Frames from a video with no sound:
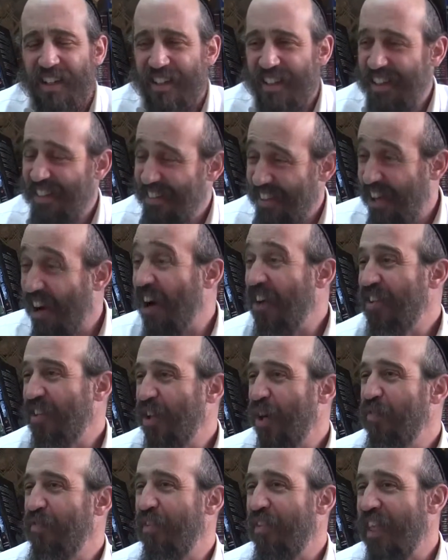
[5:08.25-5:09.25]
He has a
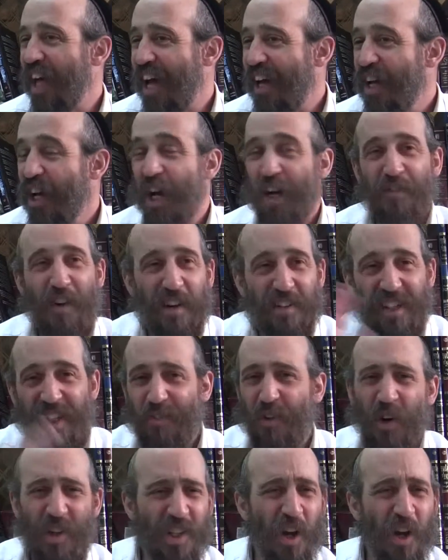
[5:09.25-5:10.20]
Karsatov for that. First of all,